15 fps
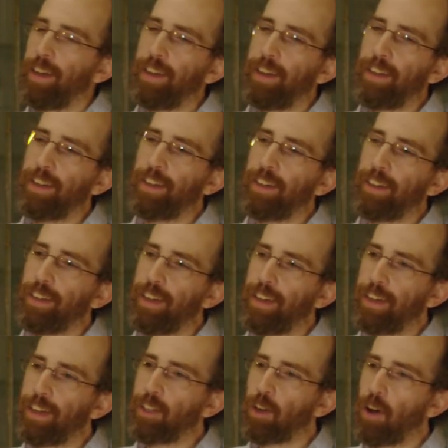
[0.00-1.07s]
He
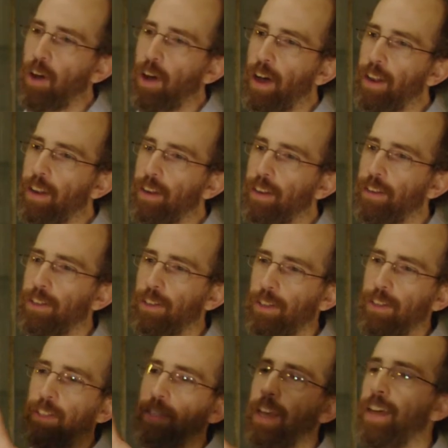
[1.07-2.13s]
gets on to the
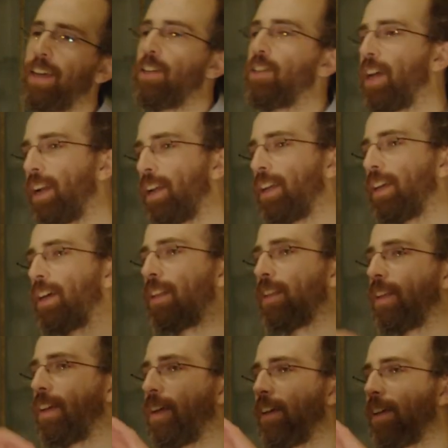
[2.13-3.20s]
stage, and again,
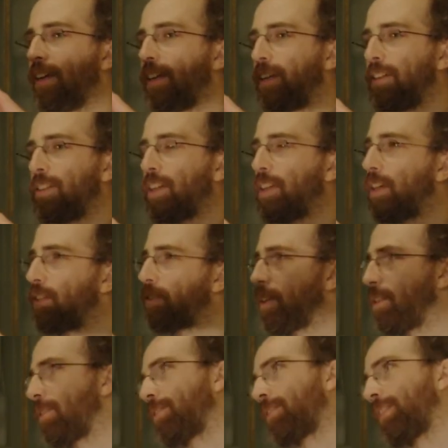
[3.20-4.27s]
he doesn't get
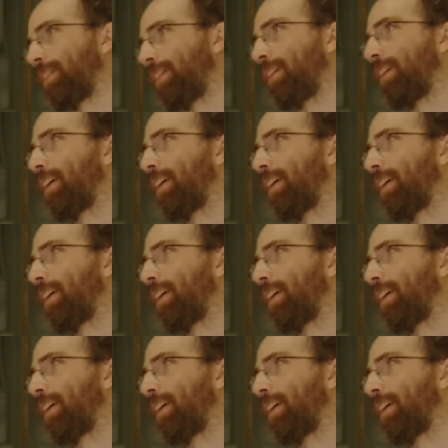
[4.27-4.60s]
subtlety.